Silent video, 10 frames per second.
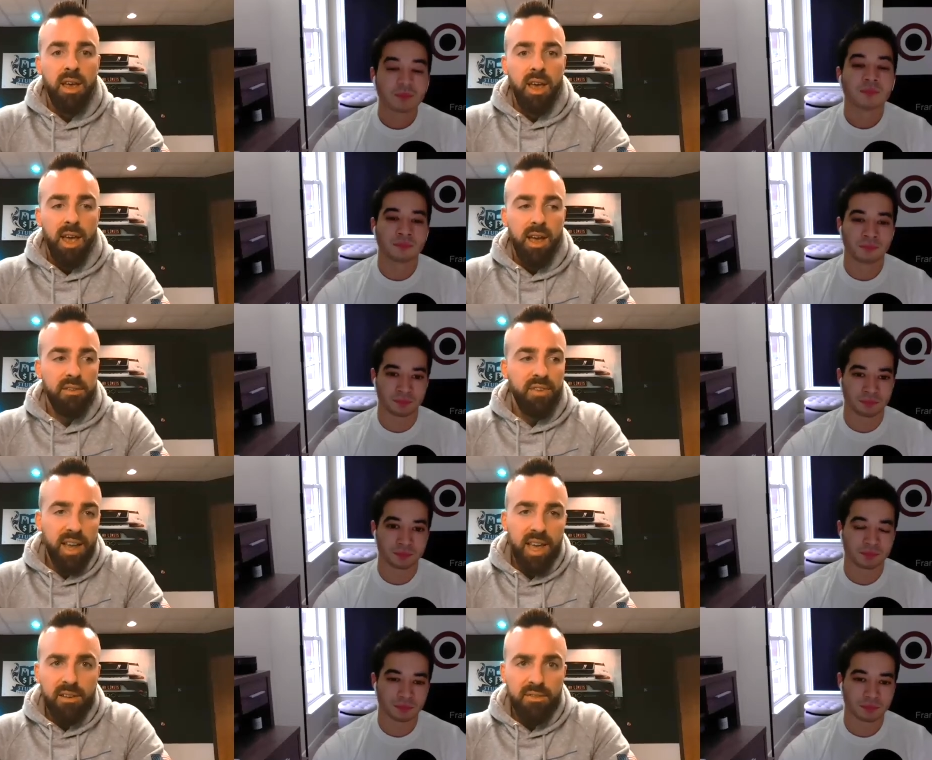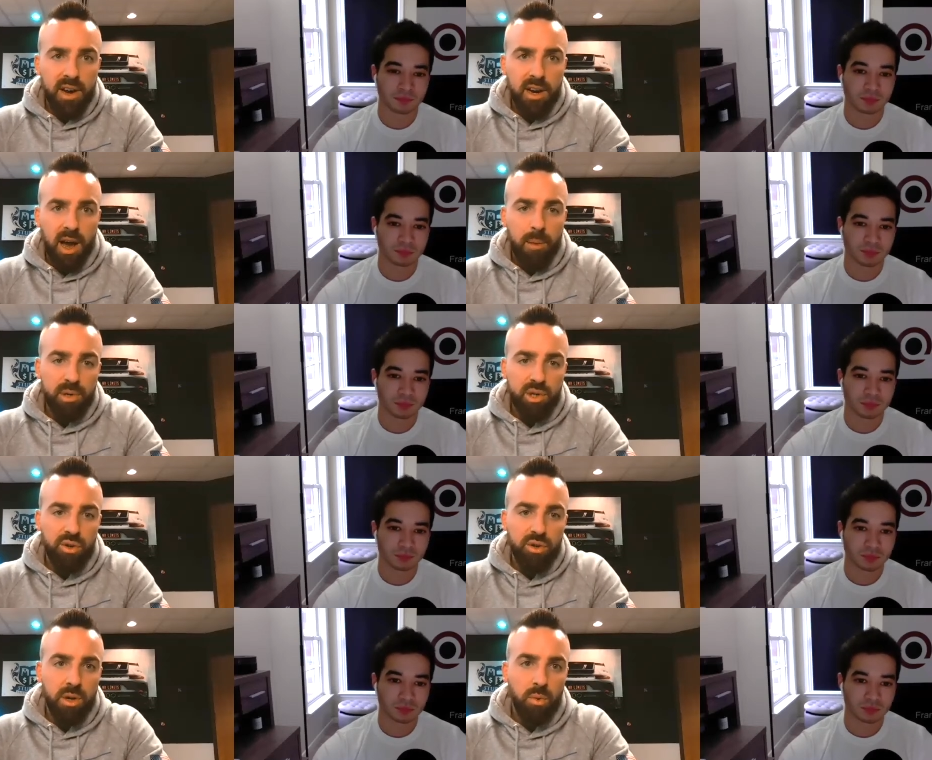Speaker 1: And if I can't find an
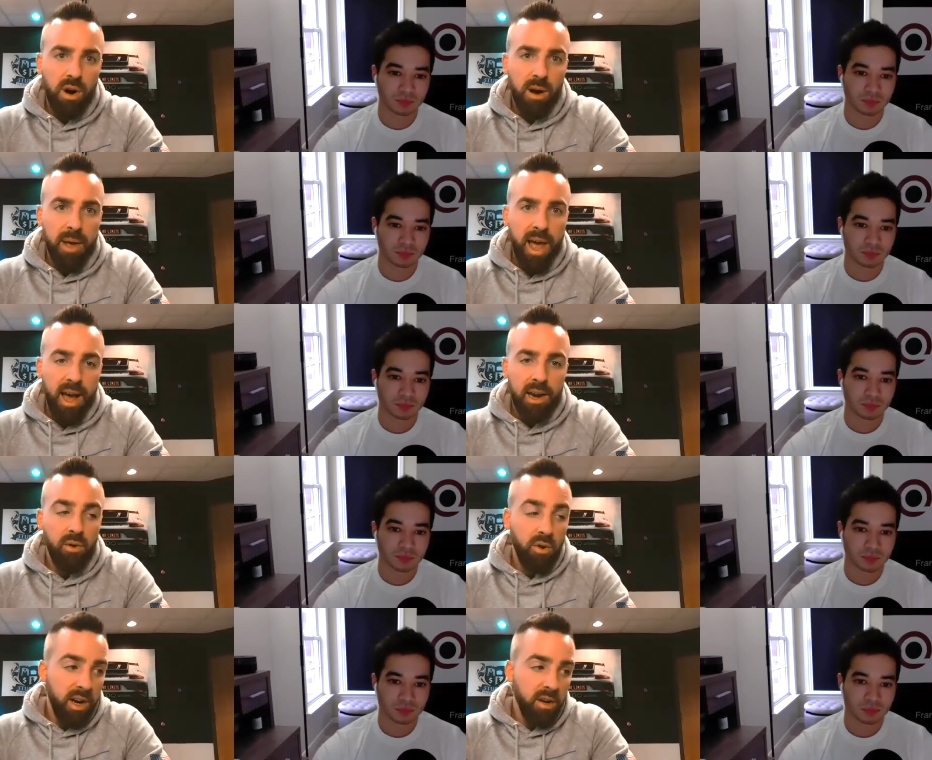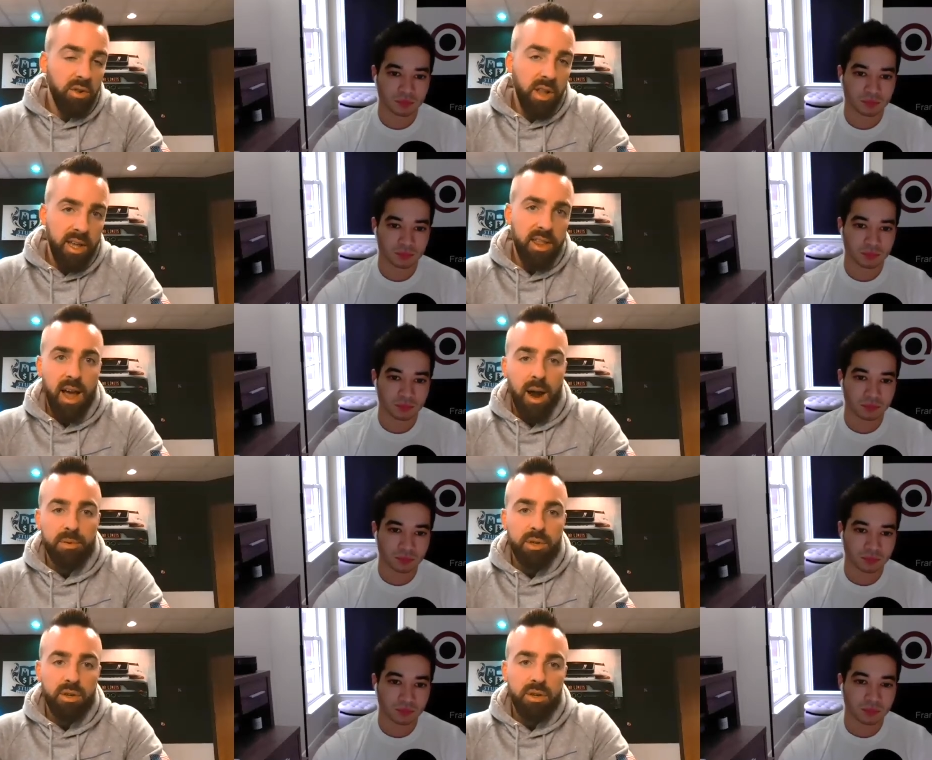opportunity where I'm at, or I don't like the
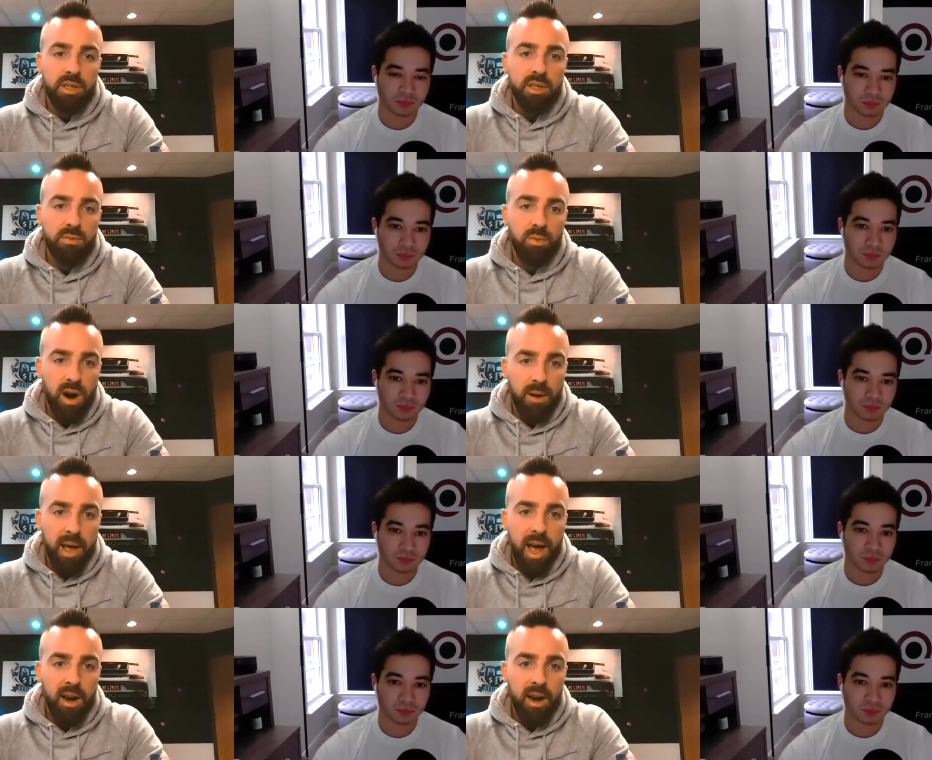opportunities where I'm at,